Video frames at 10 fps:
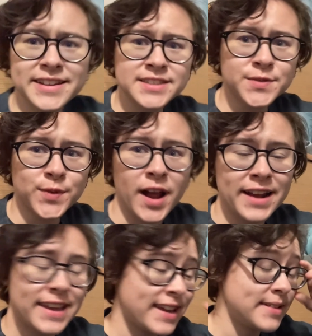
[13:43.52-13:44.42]
It's
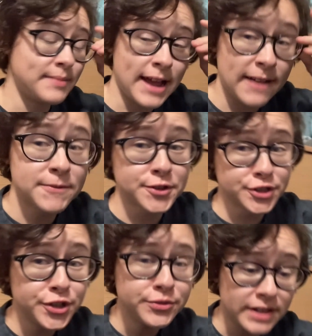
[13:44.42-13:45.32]
Friday
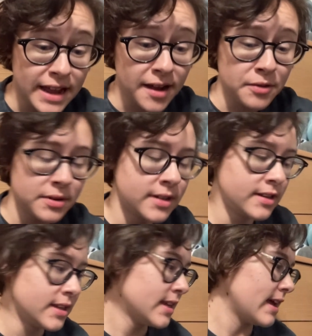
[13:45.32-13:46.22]
afternoon now,
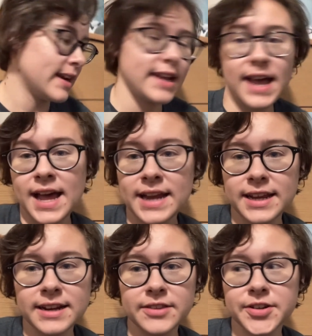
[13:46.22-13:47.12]
and I had
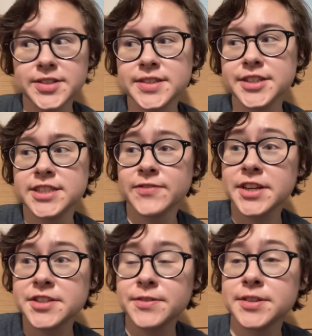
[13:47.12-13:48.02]
another series of
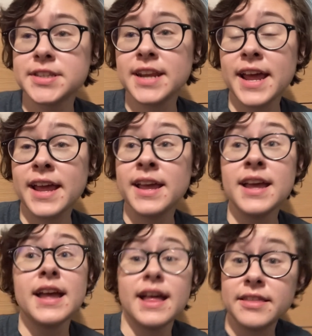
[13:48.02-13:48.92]
interviews today,
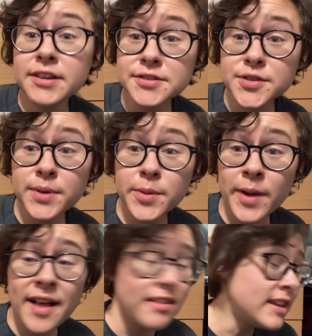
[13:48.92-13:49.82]
and they also went
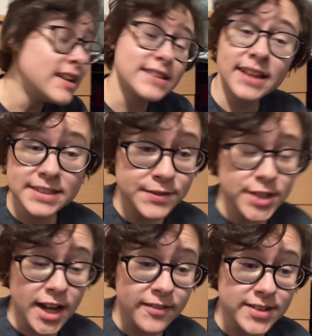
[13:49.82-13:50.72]
well. Lots of
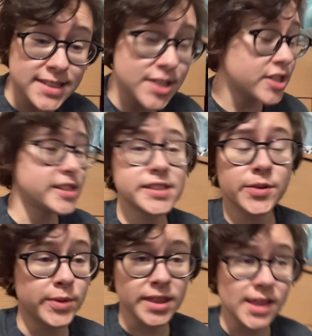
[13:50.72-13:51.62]
good conversations
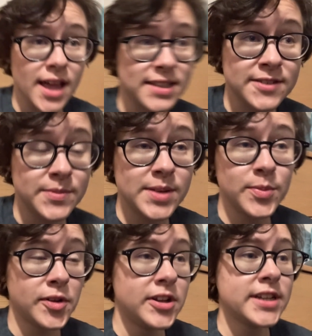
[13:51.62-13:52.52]
with lots of
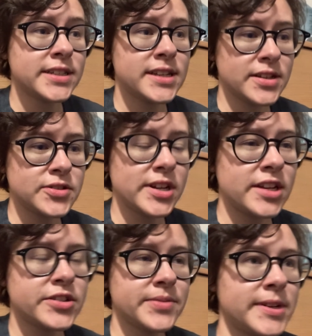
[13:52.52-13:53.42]
people.
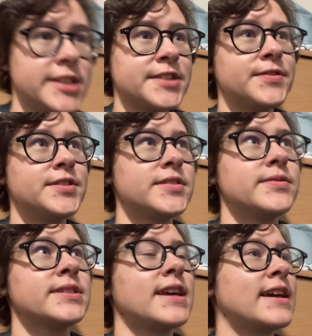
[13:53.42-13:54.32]
Yesterday during my interviews, it
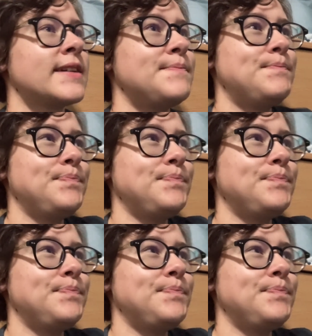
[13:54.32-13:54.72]
was like